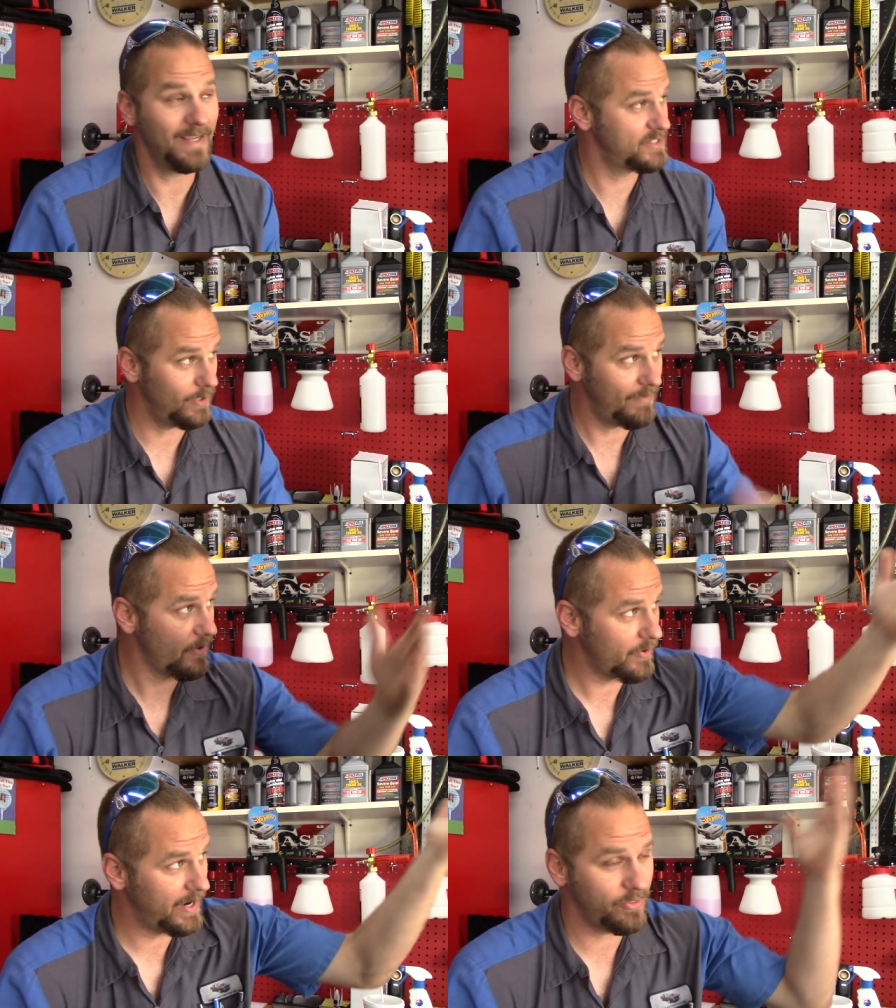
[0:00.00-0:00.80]
I still have
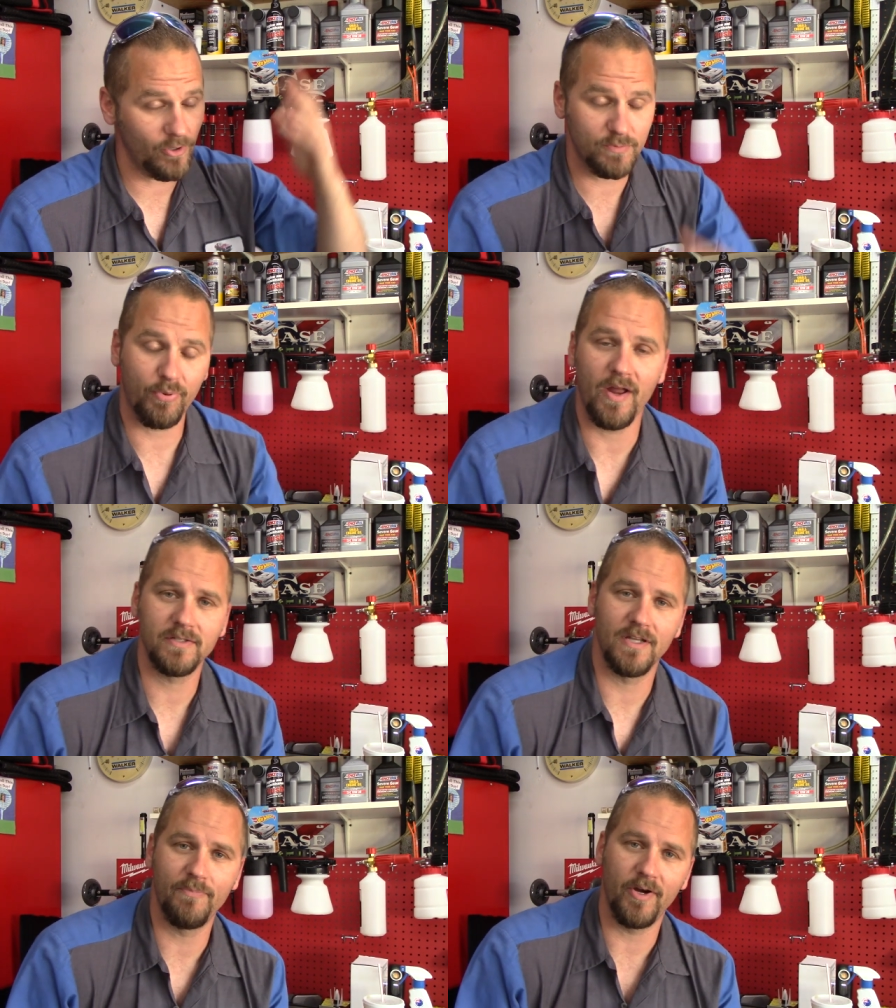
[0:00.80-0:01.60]
other Ethos
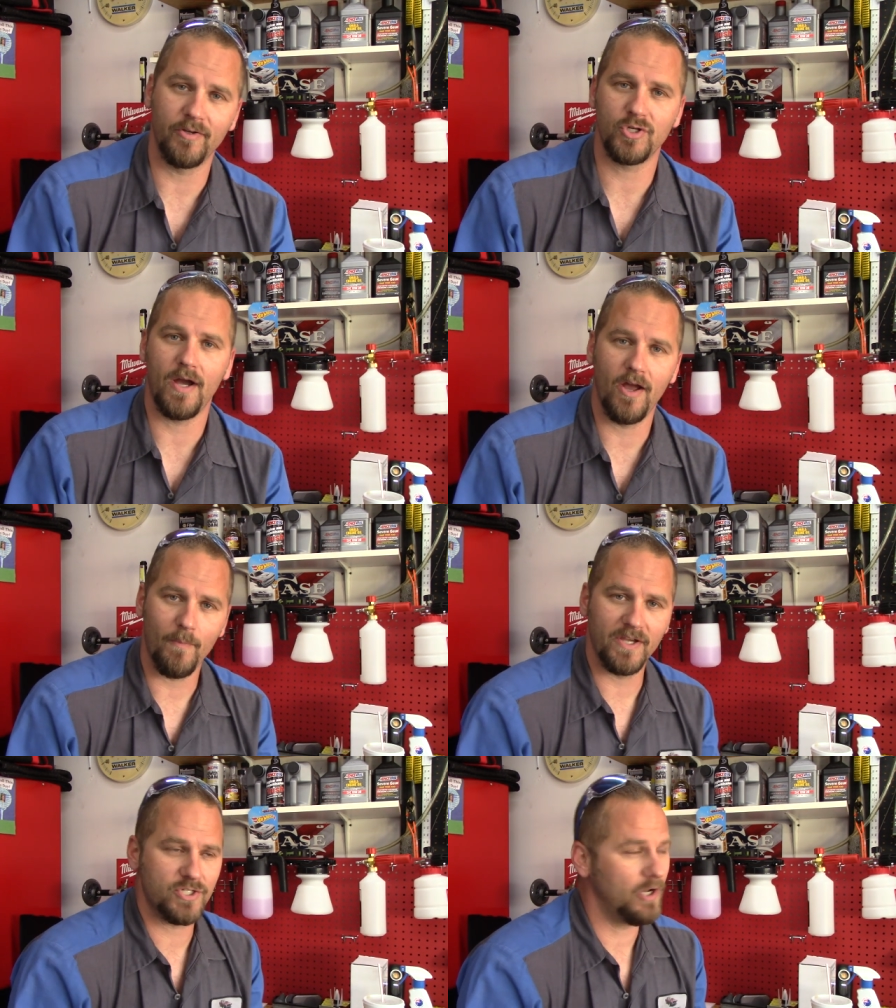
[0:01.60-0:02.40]
products up there to try
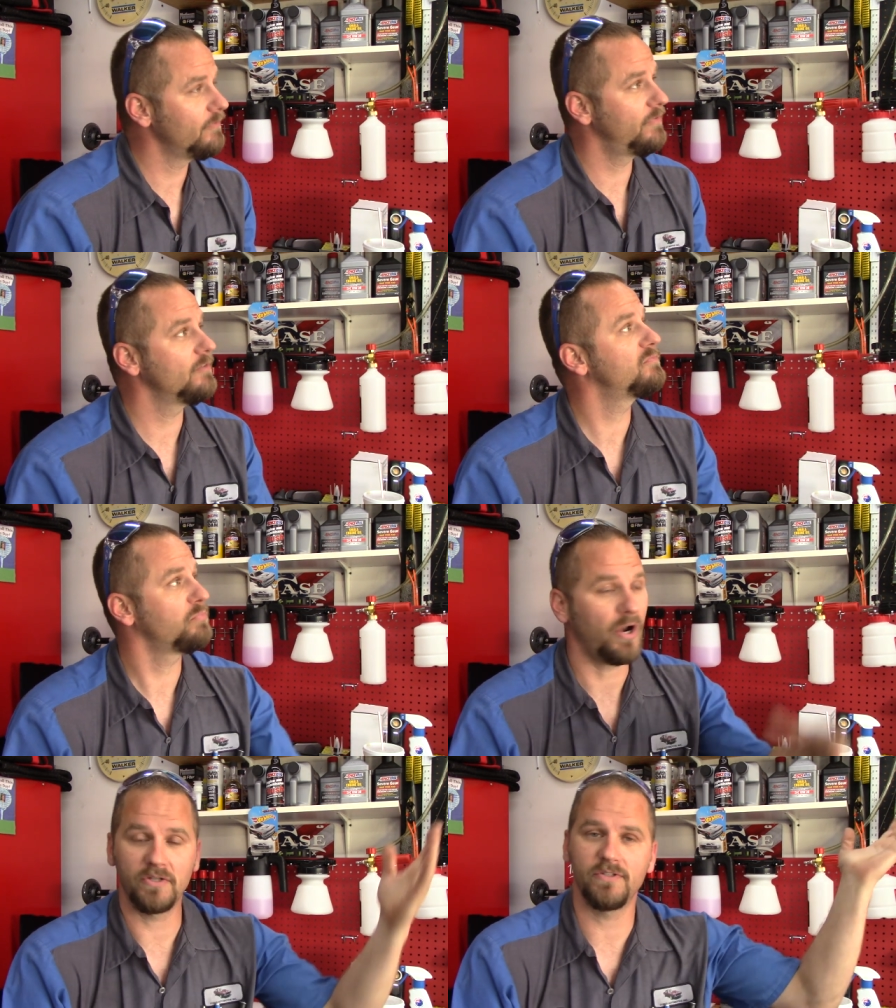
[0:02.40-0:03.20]
on my shelf of
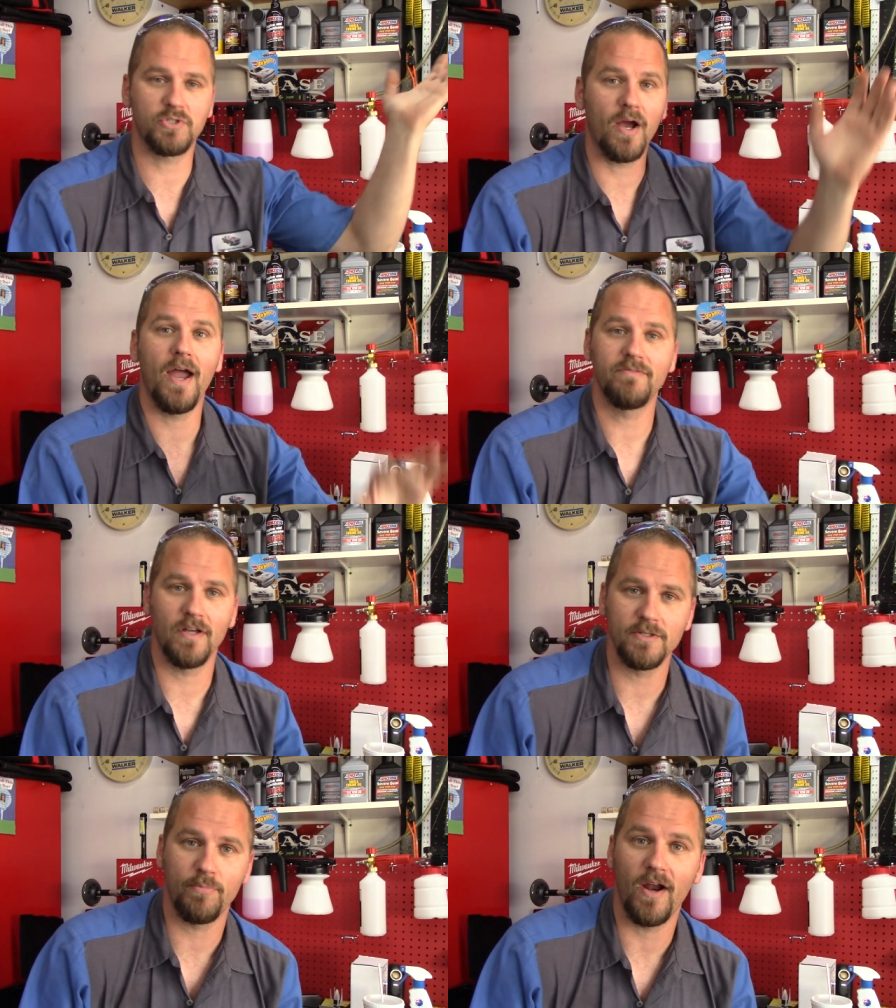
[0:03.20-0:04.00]
products to try. I have
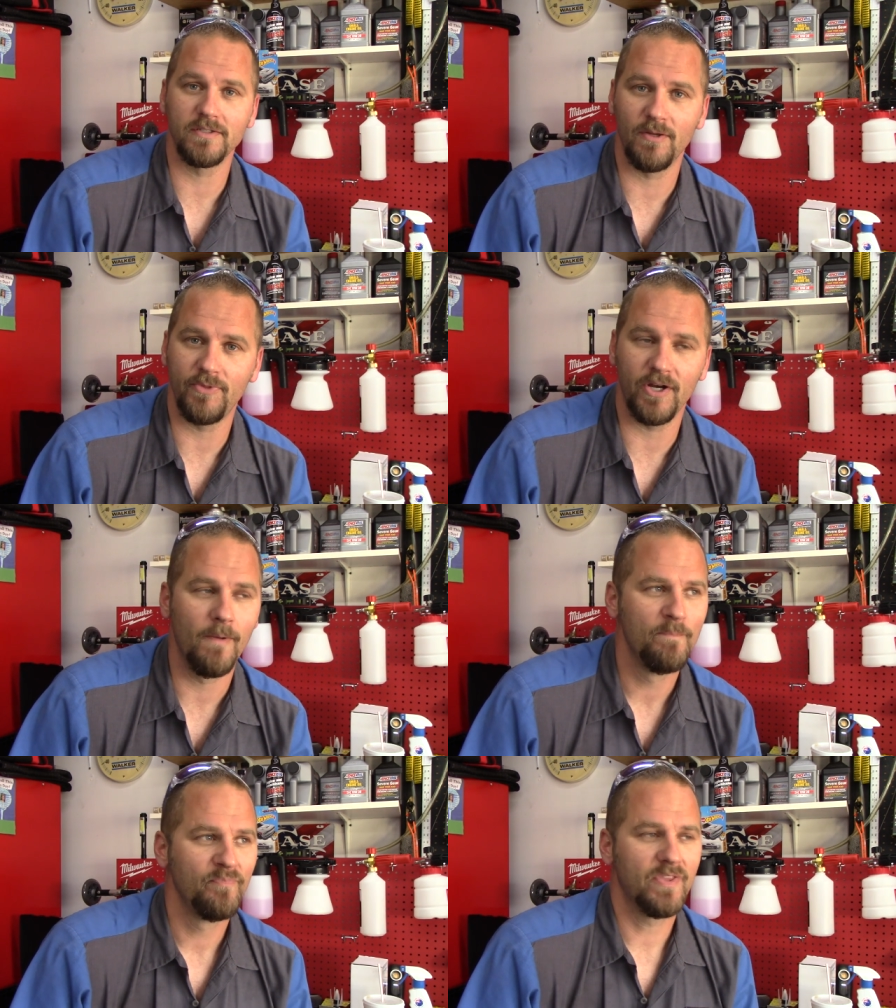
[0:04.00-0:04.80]
tons of products up
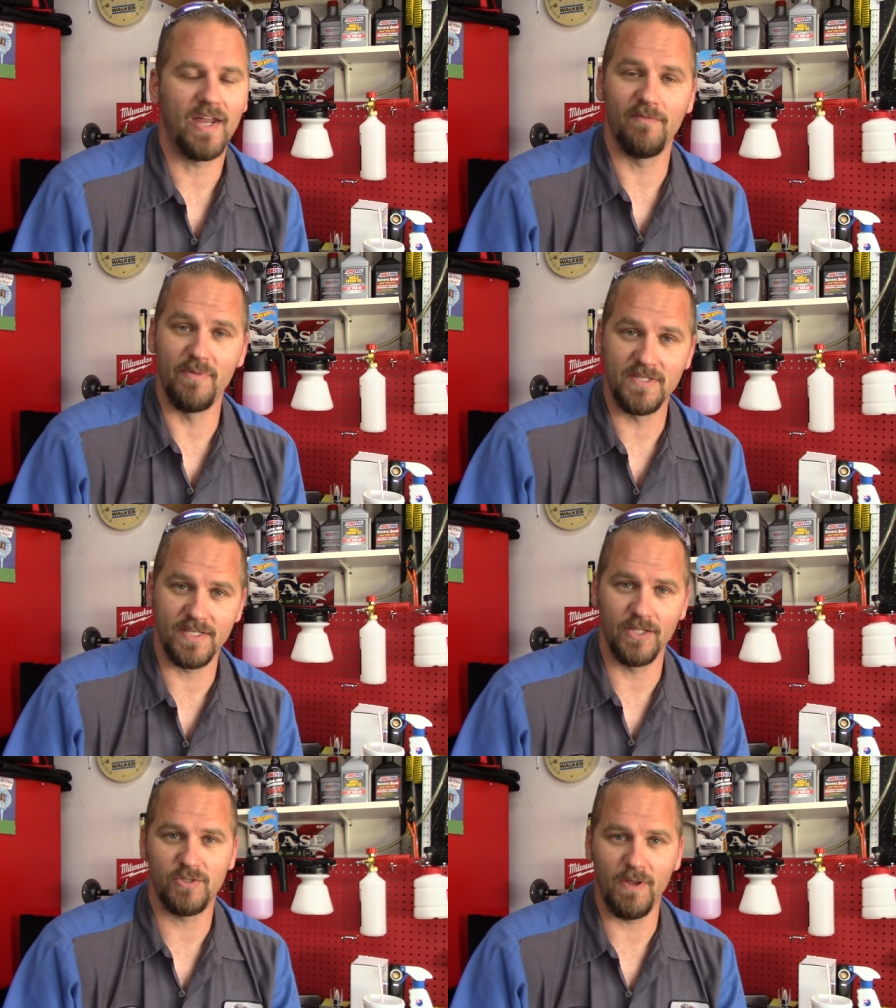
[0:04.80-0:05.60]
there that have been
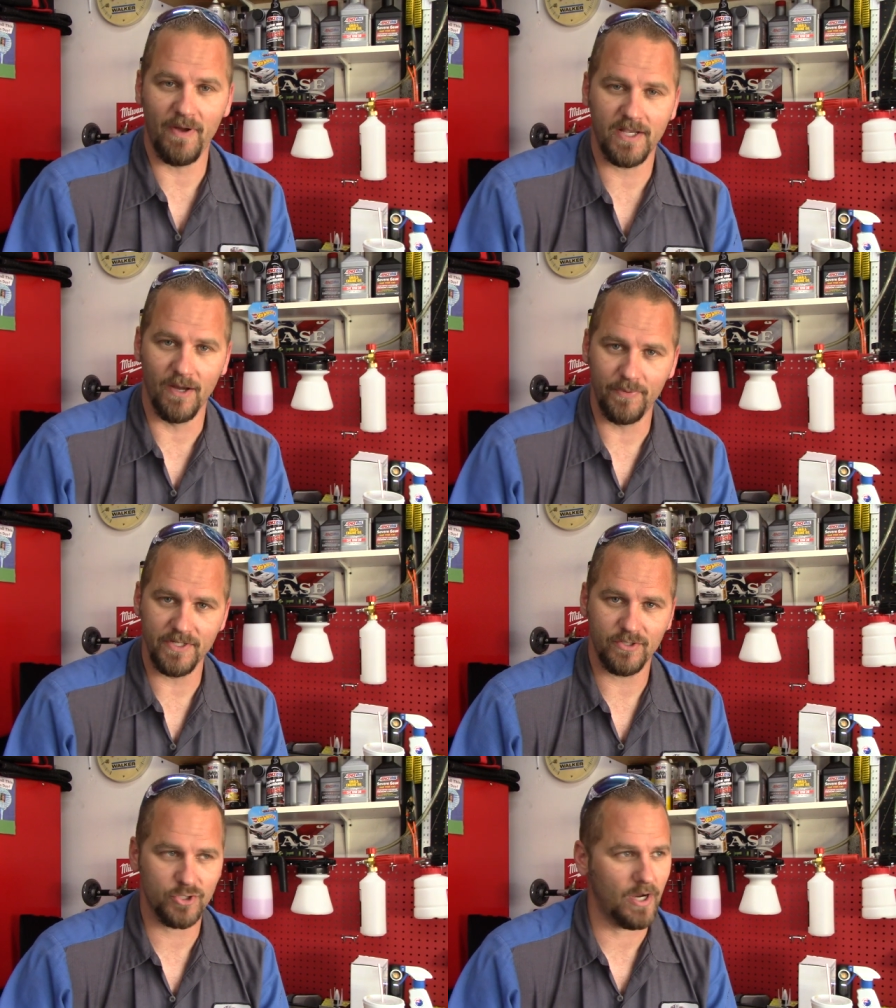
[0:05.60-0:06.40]
sent to me by
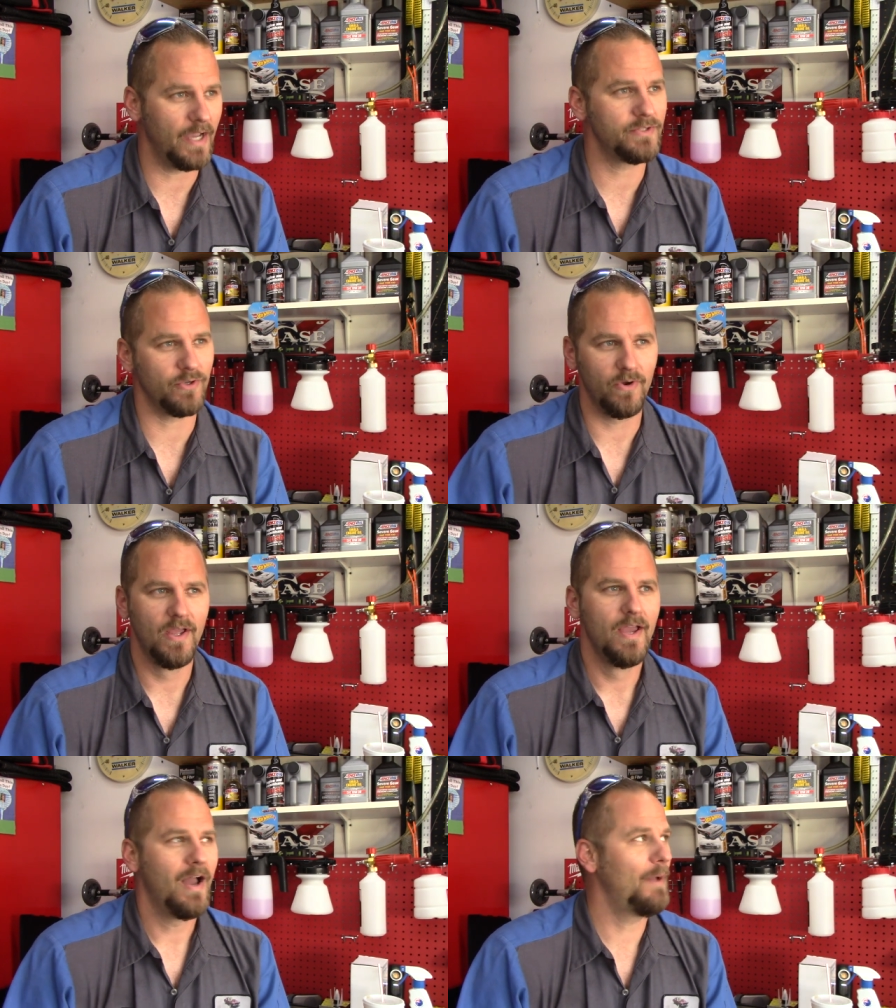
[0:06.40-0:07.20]
companies to try. So
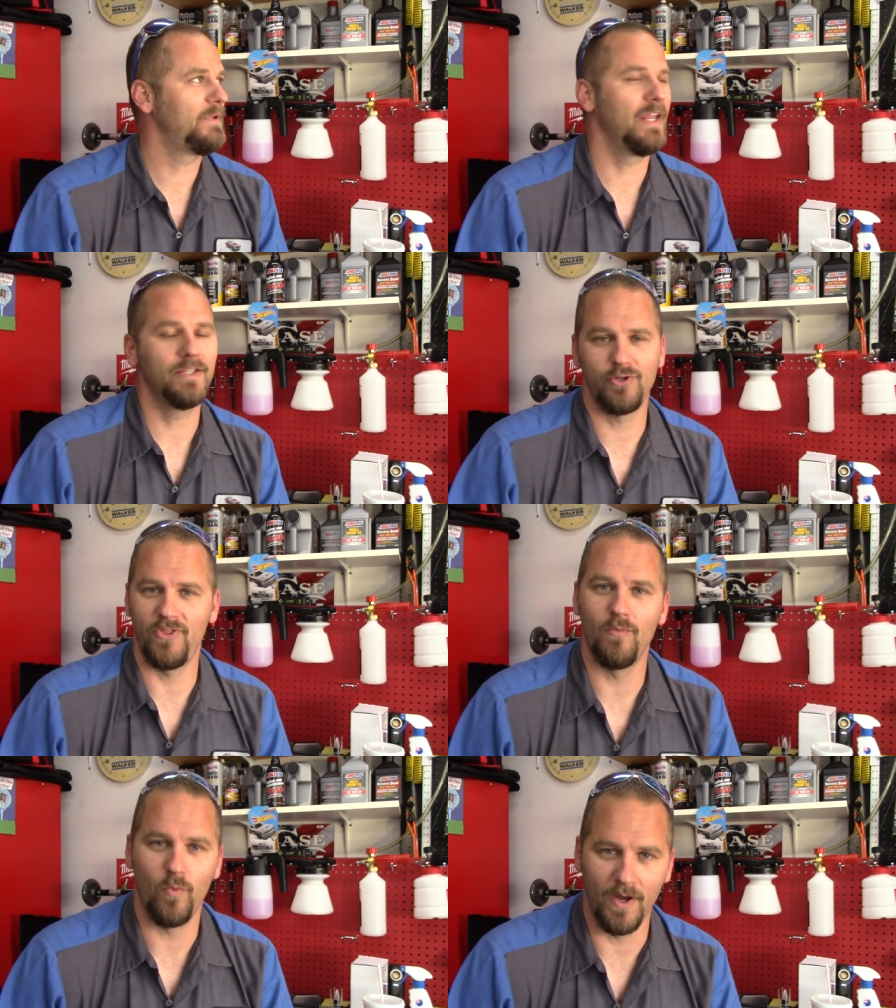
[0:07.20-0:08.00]
I'm getting to
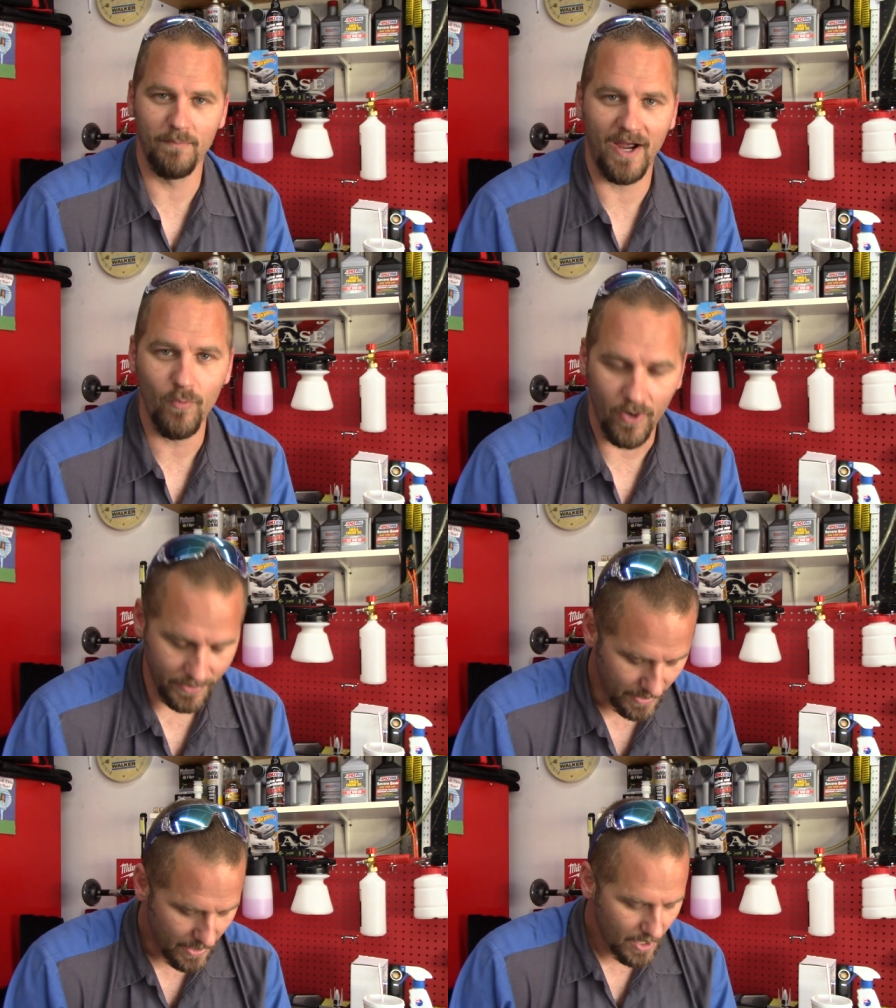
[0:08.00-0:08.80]
them one by one.